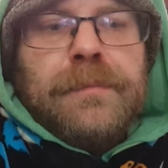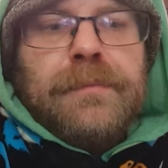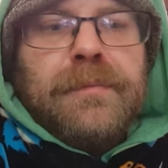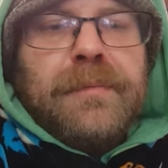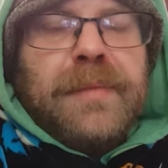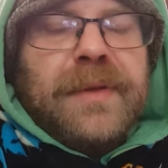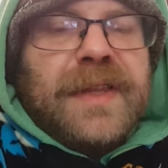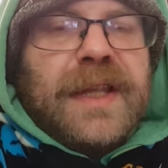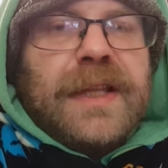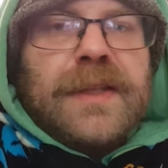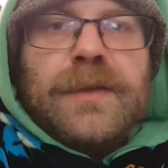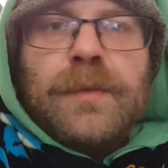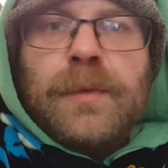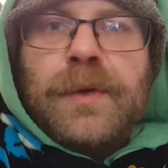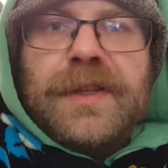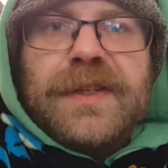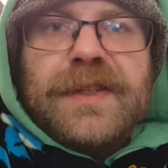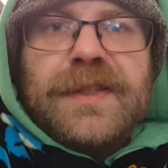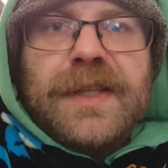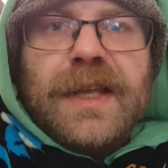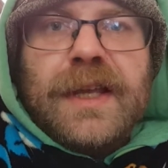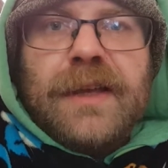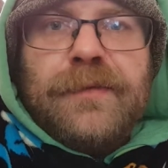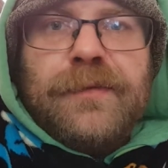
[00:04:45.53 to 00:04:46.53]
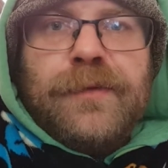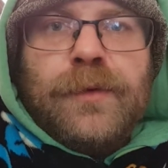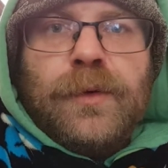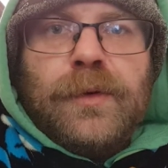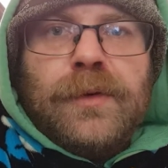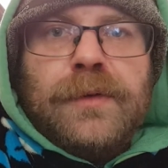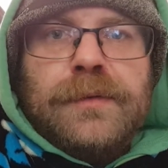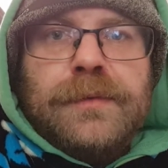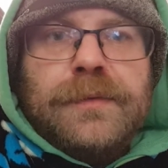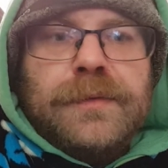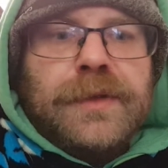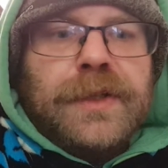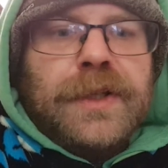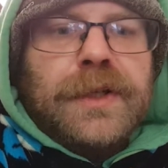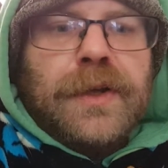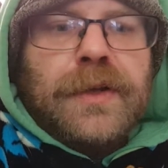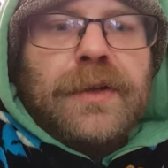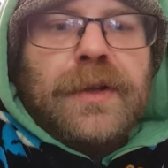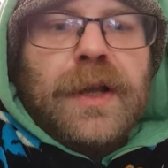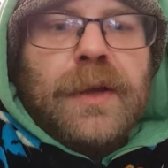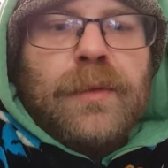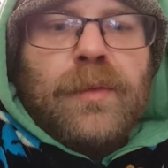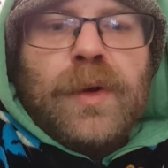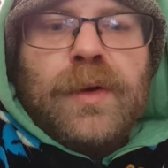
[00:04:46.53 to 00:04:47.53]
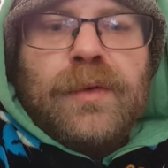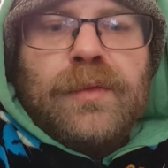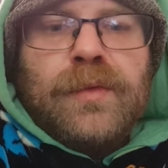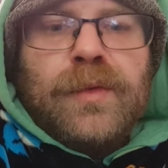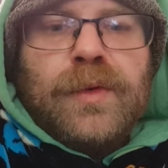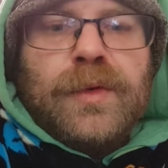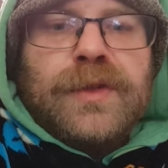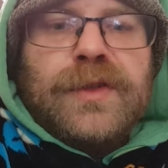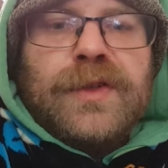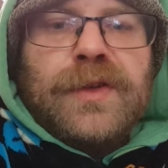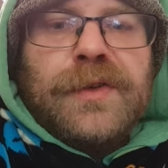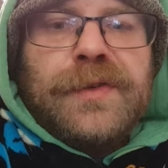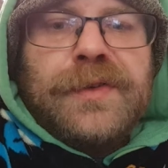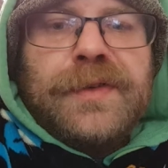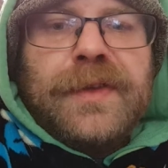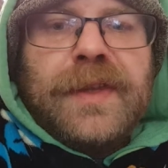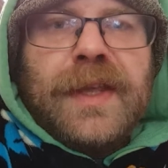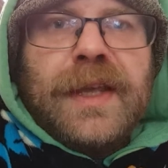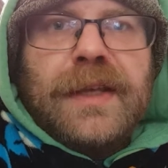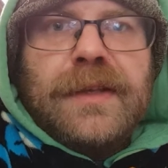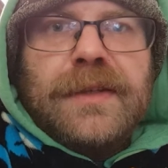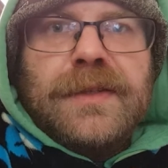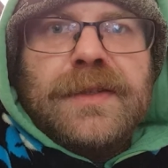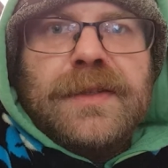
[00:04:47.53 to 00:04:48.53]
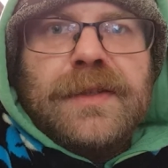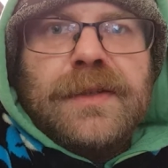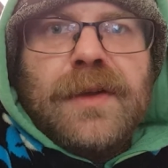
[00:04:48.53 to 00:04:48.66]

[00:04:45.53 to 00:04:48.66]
But that's what it's there for, like World War II things.